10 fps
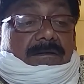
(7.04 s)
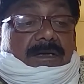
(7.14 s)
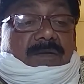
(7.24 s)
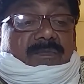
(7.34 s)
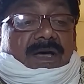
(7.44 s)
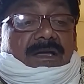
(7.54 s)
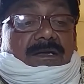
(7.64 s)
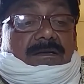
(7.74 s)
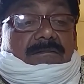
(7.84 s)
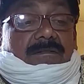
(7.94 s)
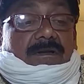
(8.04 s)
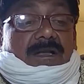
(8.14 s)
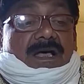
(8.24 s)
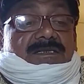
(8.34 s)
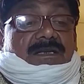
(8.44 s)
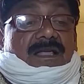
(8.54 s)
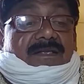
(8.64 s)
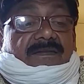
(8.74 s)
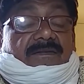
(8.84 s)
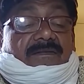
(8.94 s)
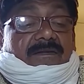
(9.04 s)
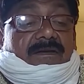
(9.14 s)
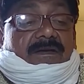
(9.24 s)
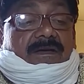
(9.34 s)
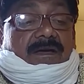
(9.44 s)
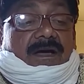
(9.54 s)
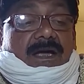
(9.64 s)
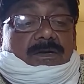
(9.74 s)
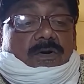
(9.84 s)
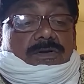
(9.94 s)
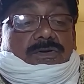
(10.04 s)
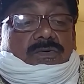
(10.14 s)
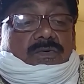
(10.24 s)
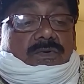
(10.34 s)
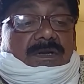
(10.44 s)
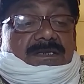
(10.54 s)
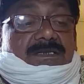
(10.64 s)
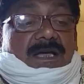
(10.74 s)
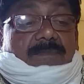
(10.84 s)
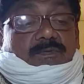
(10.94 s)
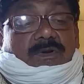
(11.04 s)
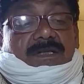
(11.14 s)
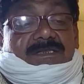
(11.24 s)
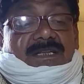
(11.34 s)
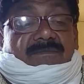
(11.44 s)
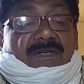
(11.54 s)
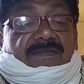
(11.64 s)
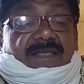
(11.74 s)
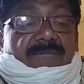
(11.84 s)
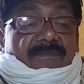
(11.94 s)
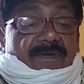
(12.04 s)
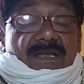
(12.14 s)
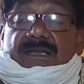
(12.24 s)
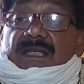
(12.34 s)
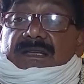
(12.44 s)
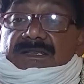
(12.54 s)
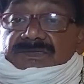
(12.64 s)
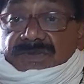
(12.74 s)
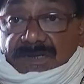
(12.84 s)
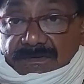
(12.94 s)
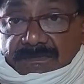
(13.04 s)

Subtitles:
in my last class I taught you this up to lesson number 7, Indian history.